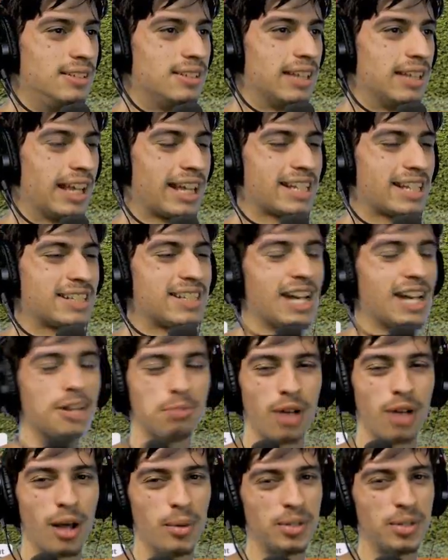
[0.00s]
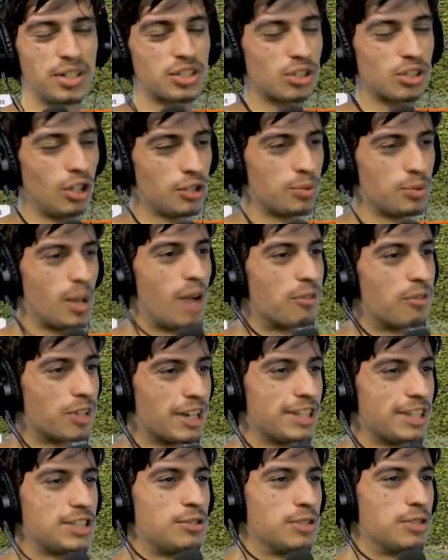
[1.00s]
Like I said, probably as close we'll ever
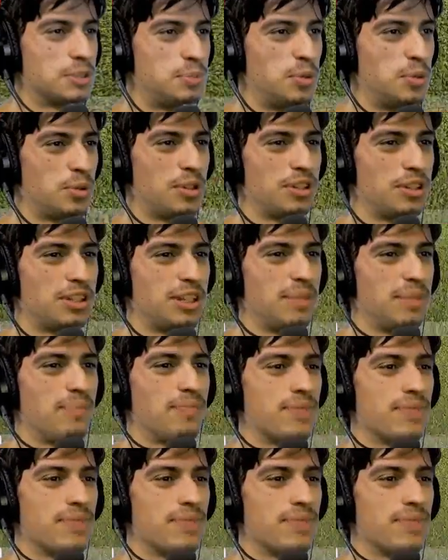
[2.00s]
get to a spooky theme.